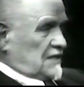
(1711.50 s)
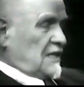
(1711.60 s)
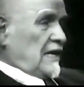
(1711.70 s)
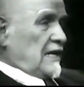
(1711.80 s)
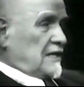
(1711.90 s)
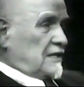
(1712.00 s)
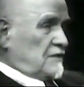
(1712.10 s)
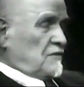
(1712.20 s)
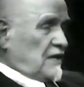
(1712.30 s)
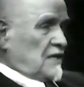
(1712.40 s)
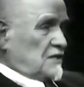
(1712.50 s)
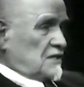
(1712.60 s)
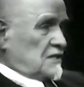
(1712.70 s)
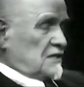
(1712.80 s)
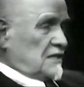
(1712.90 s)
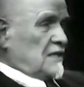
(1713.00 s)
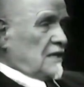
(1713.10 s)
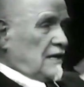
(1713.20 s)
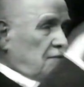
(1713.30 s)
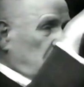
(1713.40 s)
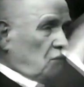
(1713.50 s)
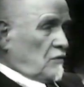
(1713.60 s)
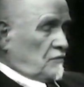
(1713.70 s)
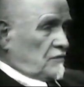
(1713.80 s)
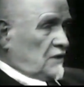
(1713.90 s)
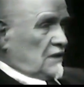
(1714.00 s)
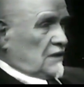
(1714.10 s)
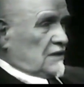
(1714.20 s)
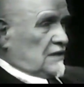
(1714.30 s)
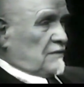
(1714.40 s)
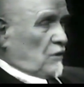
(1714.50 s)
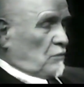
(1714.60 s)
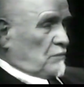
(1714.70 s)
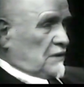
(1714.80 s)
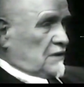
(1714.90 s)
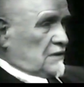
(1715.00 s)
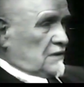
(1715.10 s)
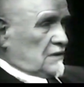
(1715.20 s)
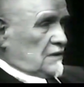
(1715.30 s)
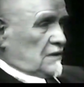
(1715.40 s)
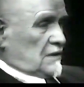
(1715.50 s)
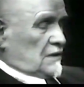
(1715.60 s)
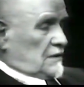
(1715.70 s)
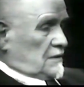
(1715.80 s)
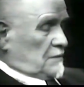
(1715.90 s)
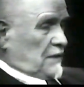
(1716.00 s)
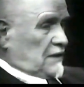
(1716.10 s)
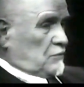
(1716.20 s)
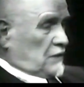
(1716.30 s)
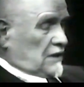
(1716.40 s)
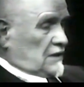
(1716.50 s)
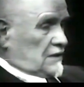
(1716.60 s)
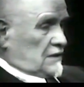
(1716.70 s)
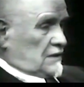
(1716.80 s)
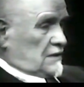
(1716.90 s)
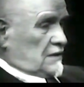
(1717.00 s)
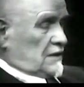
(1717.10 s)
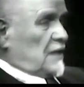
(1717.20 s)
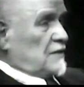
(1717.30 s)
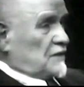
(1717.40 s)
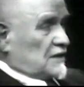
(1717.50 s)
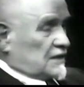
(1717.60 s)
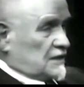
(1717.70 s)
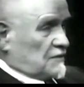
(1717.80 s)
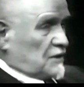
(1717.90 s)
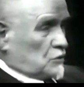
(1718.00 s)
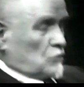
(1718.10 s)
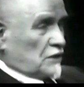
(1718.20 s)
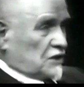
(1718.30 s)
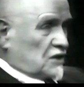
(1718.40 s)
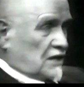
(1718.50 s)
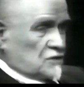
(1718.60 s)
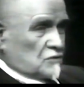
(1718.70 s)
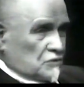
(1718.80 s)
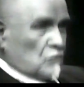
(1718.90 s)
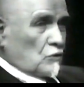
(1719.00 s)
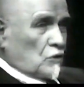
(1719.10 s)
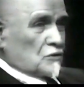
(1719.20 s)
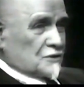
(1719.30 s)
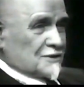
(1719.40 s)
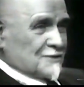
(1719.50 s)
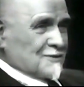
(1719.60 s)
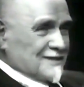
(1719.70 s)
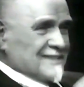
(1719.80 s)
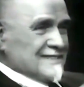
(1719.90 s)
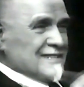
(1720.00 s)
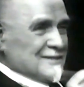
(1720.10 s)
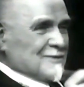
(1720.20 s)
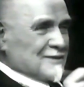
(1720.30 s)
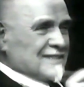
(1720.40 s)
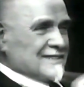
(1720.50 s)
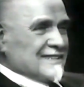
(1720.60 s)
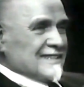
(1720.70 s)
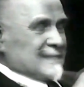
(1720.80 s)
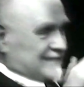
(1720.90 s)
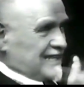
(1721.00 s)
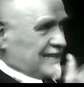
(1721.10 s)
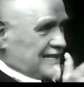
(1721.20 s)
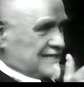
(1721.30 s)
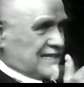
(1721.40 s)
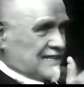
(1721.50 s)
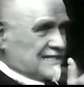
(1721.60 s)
that there are differences in the level of development, but even Hewlett Jackson, neurologist, will tell us